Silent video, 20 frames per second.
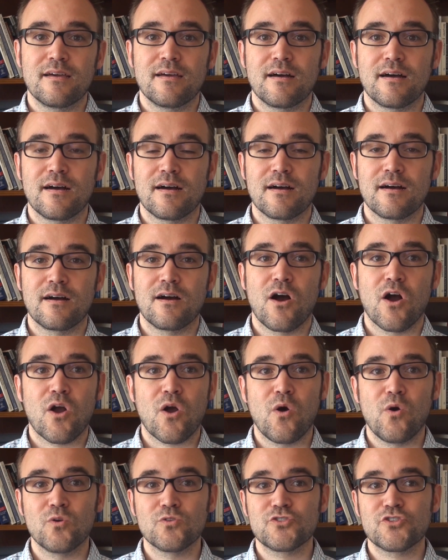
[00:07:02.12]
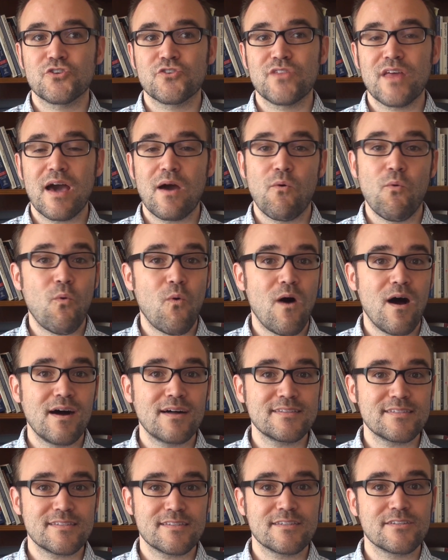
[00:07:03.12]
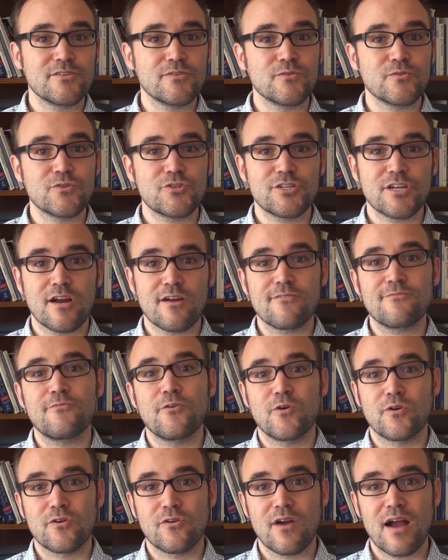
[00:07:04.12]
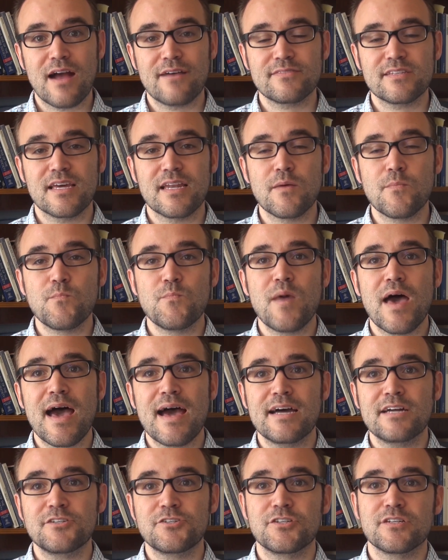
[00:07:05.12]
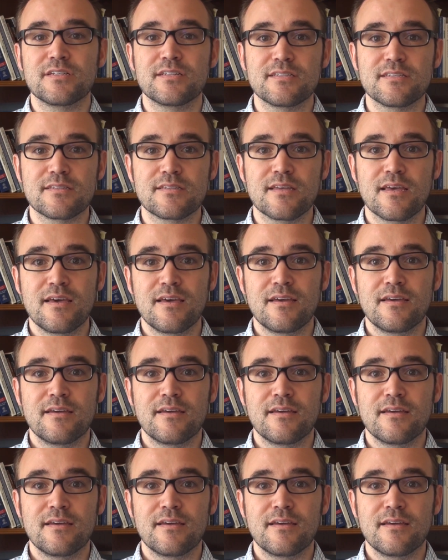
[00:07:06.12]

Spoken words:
a culture that wants to share photographs and imagines